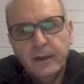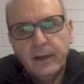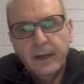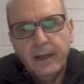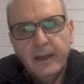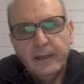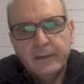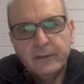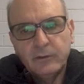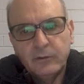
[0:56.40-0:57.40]

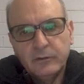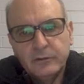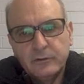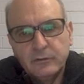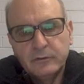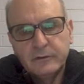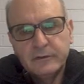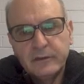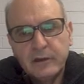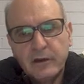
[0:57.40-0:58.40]
and also
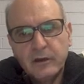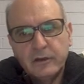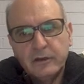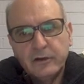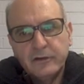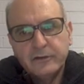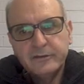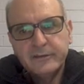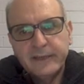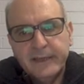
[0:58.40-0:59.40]
this line crosses
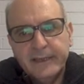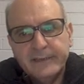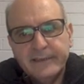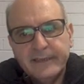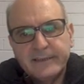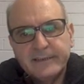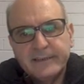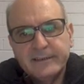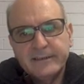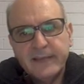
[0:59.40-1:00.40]
the
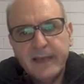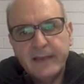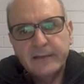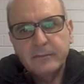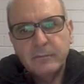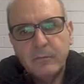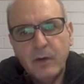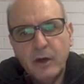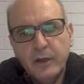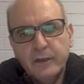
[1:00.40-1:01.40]
x-axis at
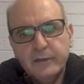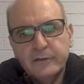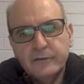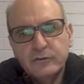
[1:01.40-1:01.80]
minus